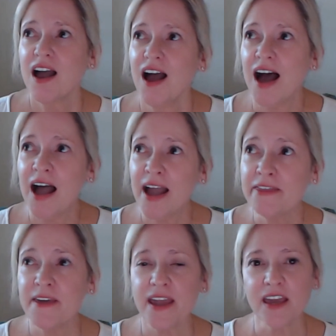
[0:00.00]
I
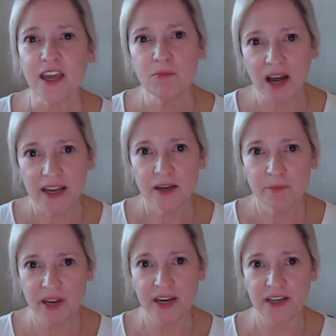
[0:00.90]
think, in my
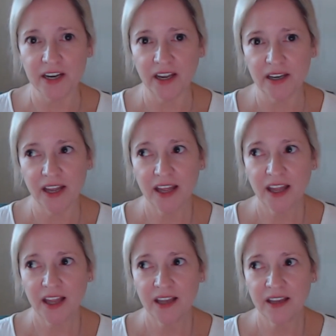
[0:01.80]
opinion,
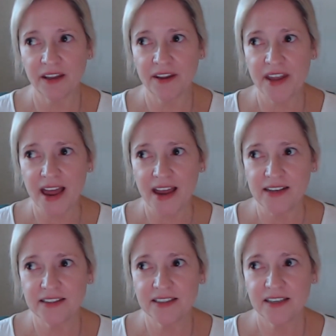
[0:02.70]

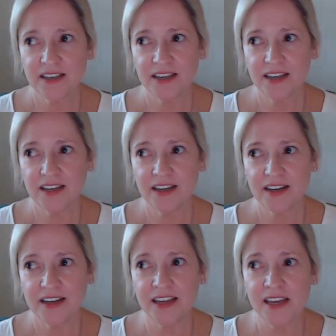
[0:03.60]
that
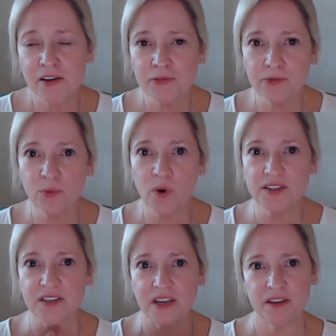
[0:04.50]
if
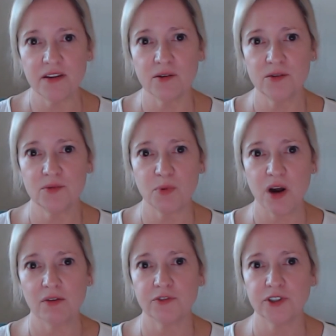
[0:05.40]
what's in those
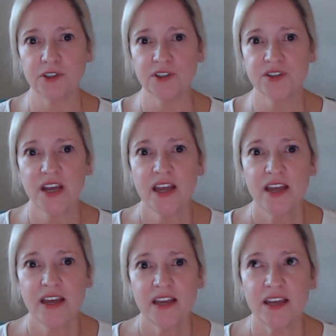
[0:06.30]
proffers
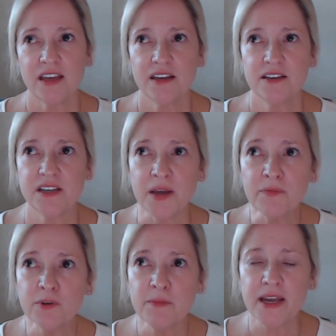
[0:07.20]
is
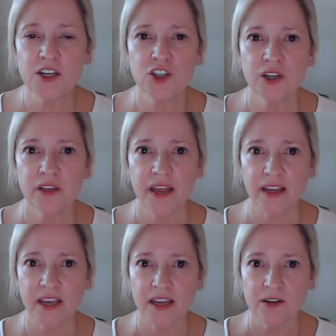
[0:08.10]
information that
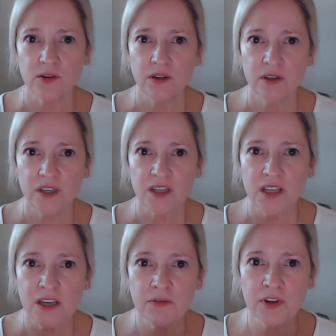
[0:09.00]
can
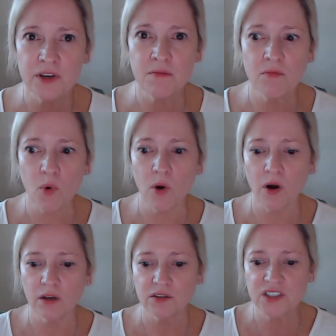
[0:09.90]
even
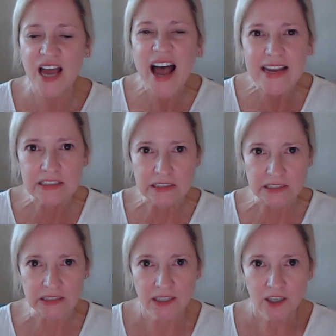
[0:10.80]
more
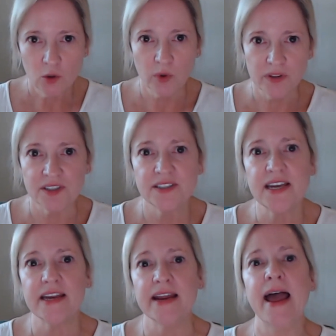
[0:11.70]
tighten what the
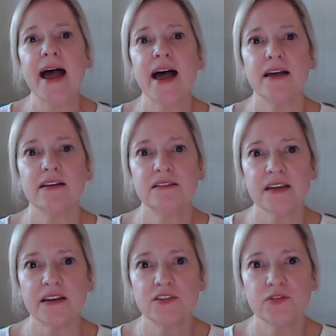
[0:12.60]
state has
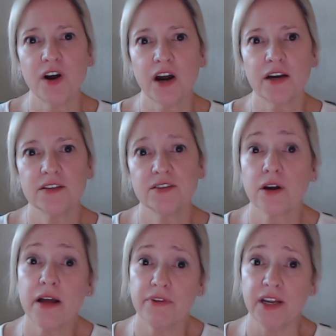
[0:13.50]
as far as their
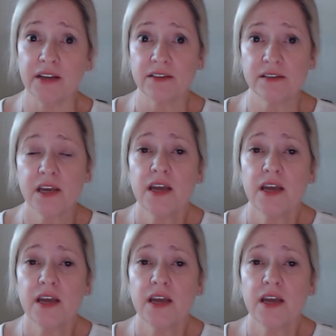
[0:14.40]
evidence